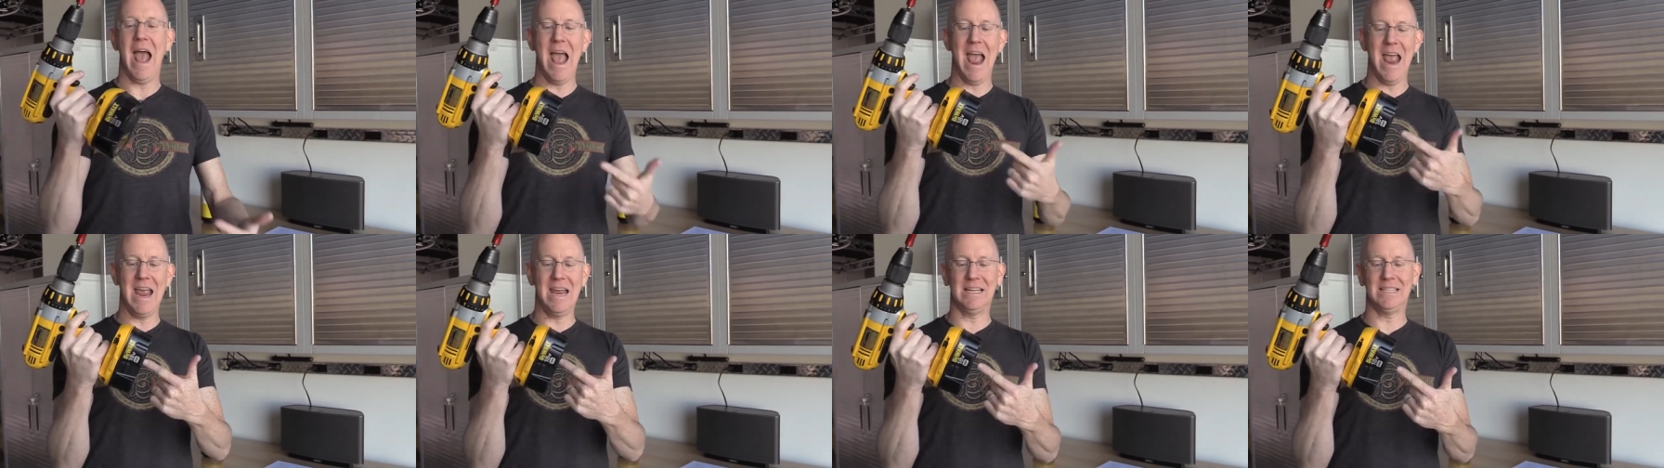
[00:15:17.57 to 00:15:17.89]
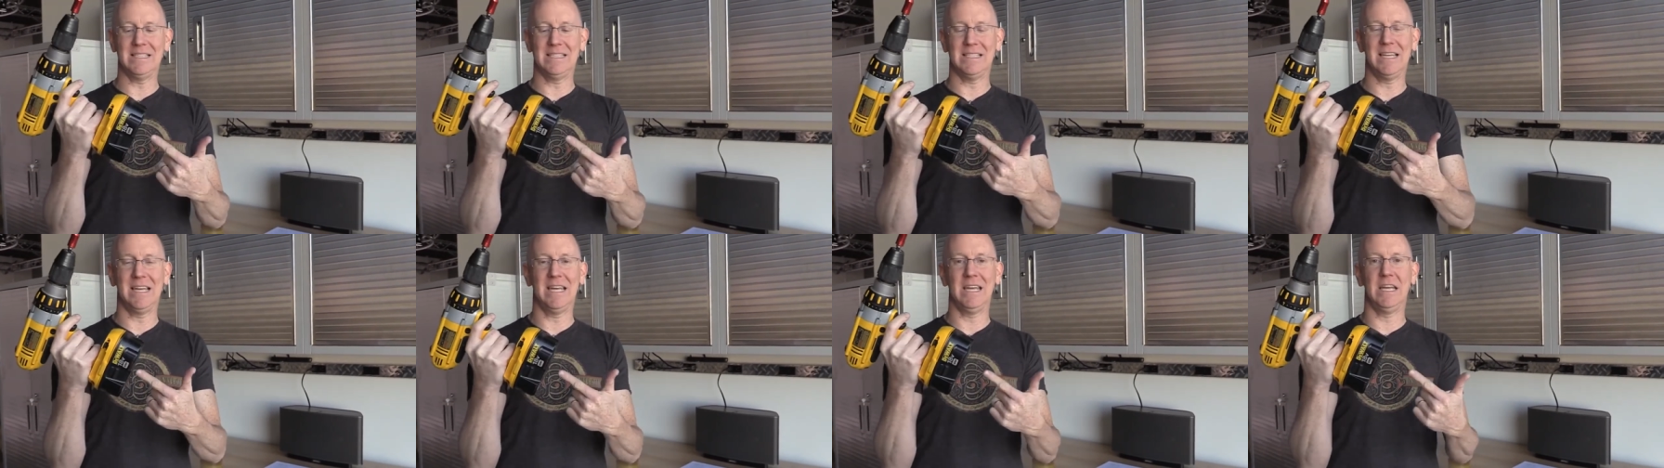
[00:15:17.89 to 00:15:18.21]

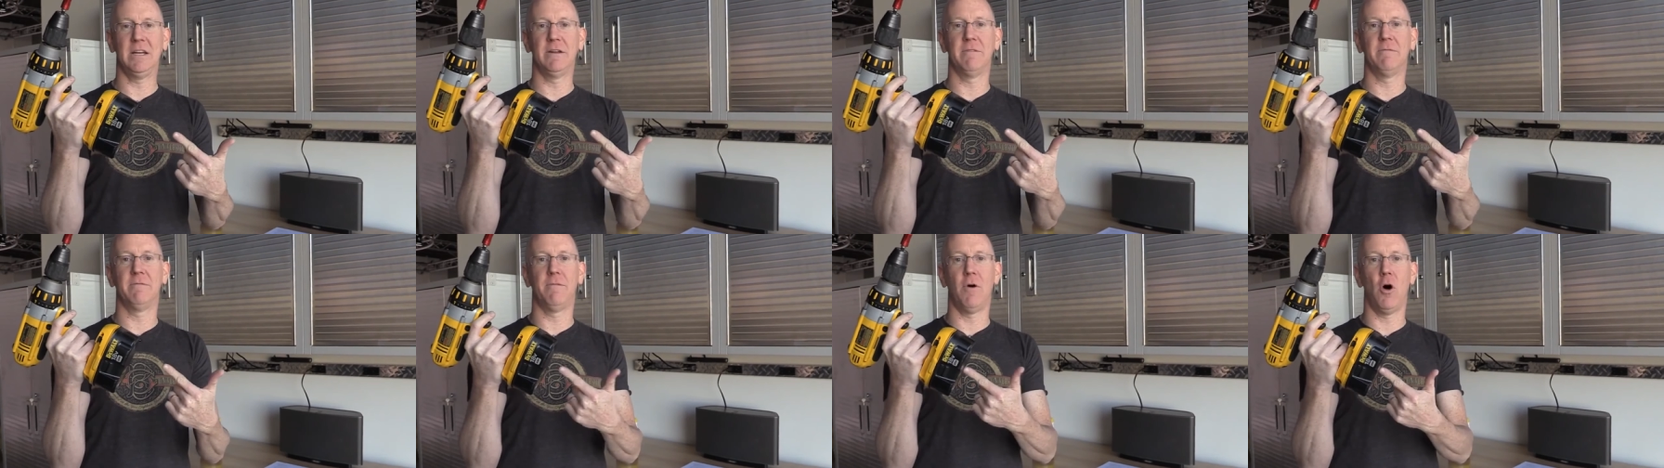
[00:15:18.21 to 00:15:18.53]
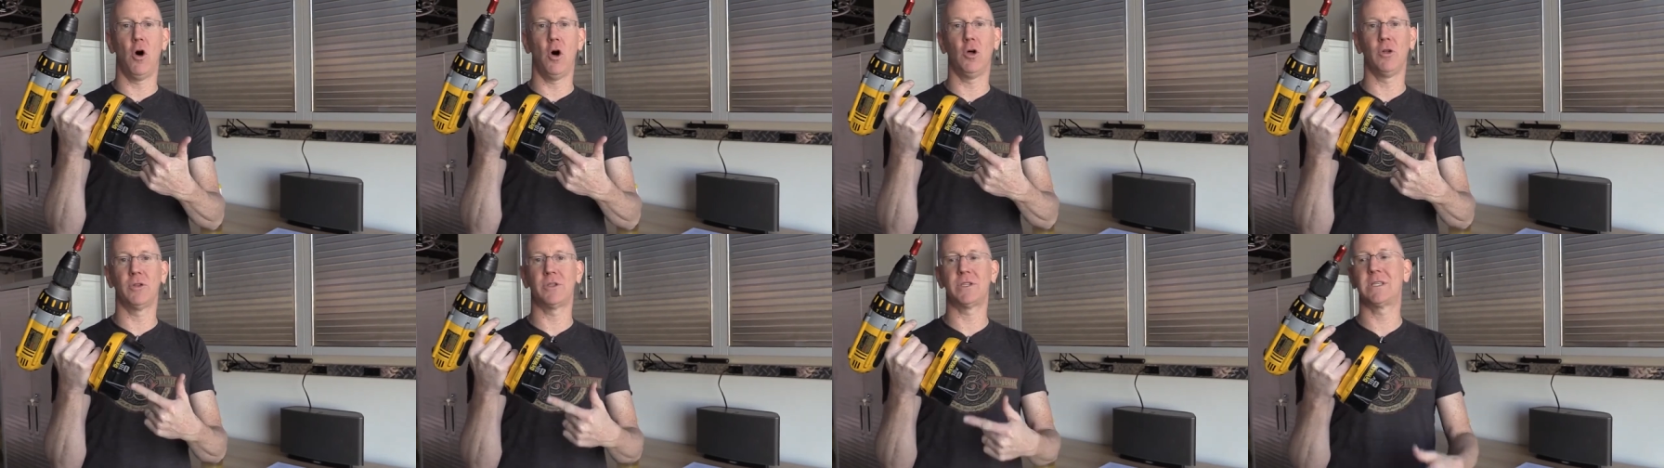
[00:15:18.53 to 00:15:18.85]
18
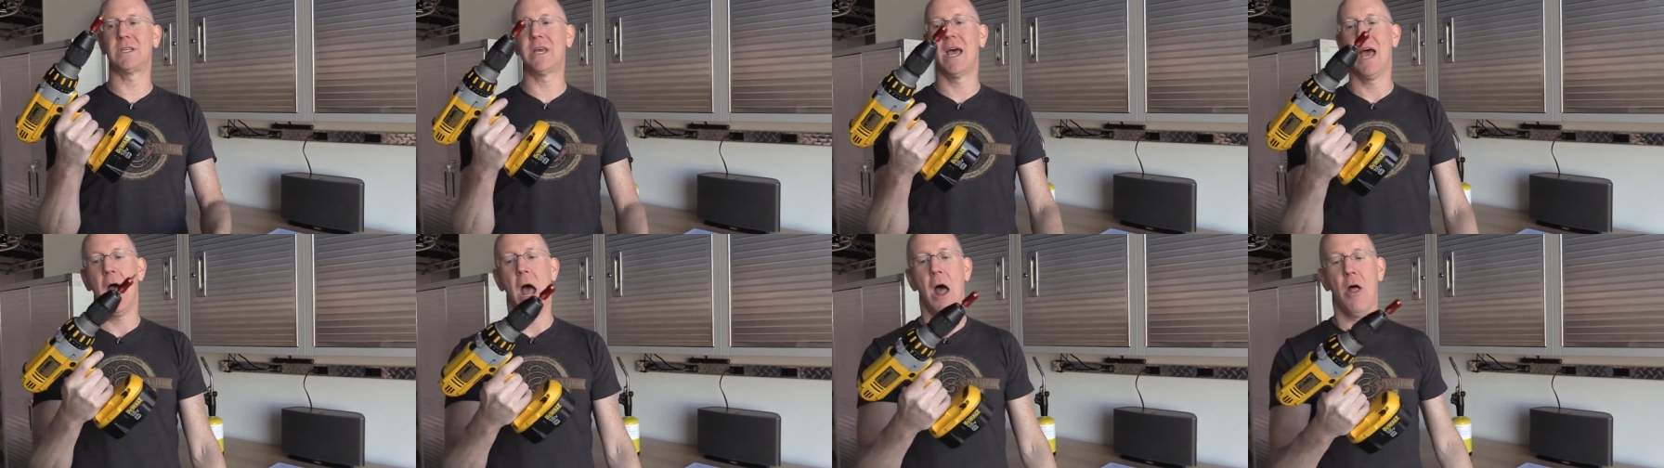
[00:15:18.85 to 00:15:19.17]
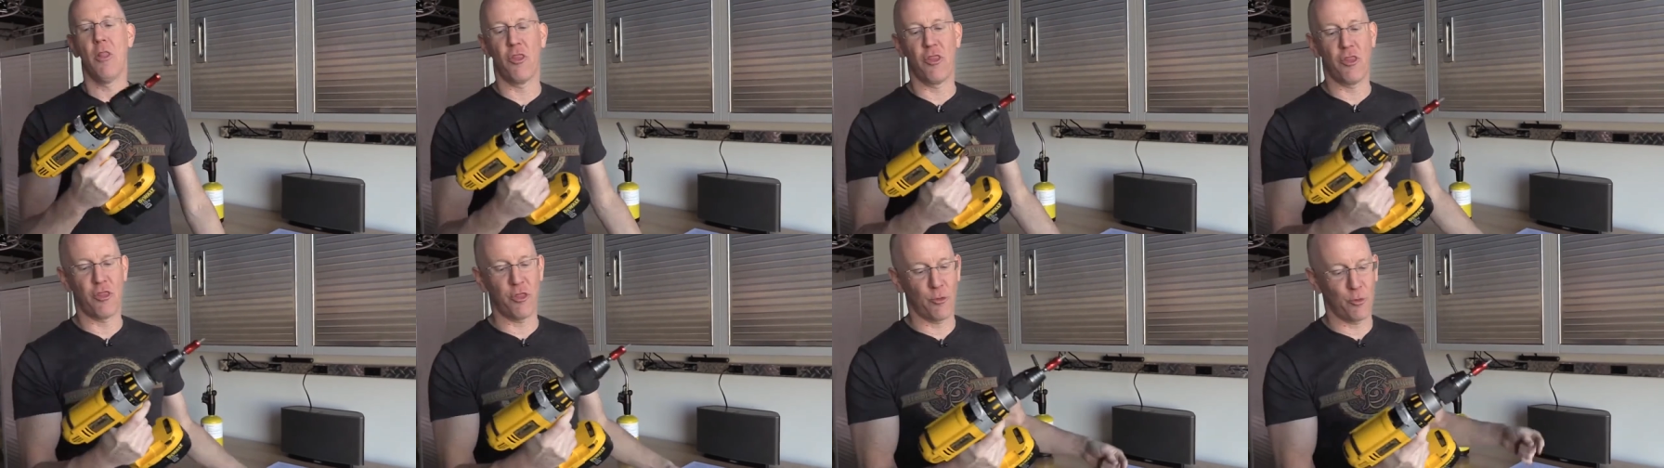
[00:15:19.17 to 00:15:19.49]
volts,
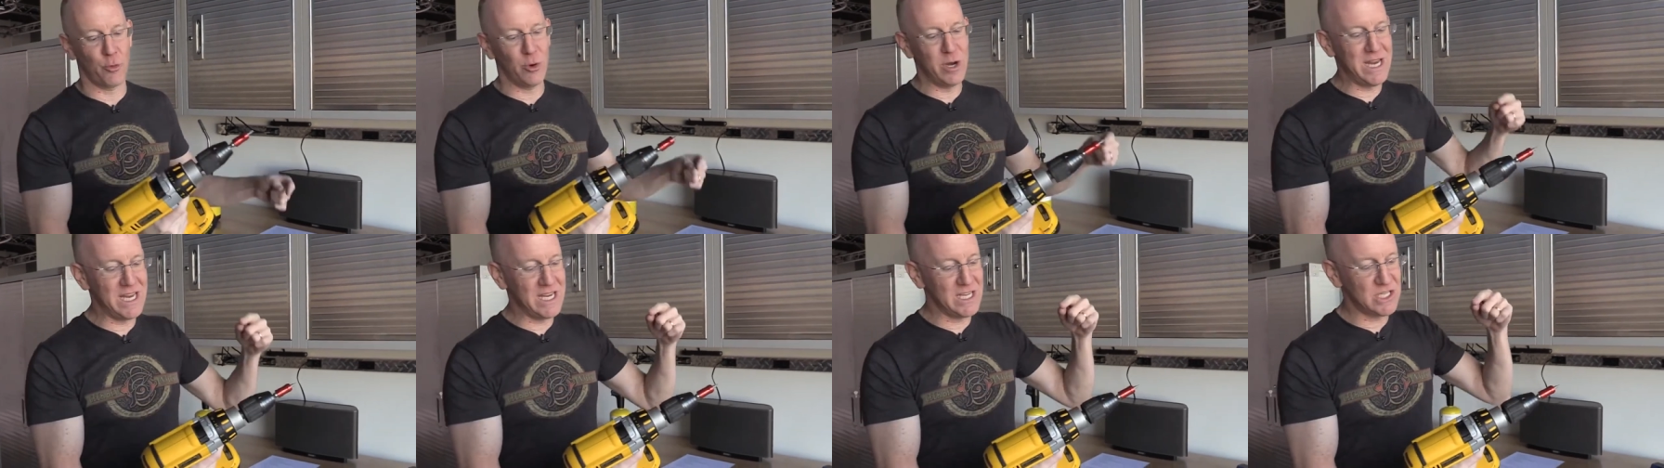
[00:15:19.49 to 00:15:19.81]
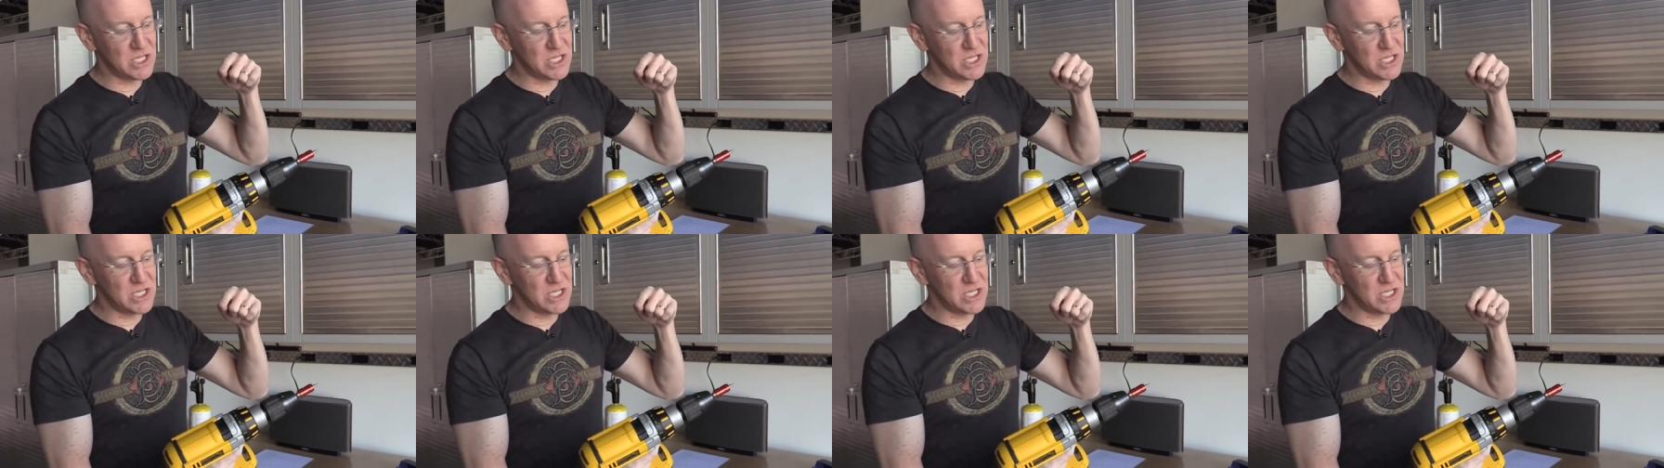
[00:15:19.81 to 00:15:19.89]
3